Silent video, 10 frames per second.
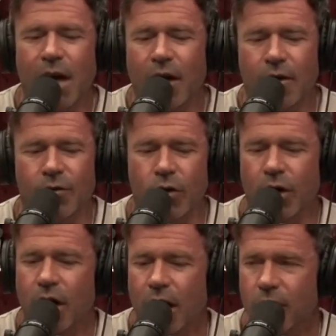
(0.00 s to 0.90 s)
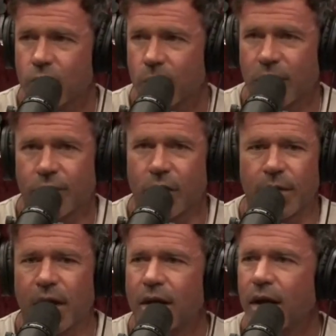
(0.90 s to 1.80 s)
matter if you're a congresswoman
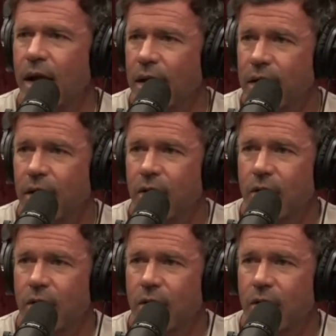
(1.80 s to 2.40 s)
from Indiana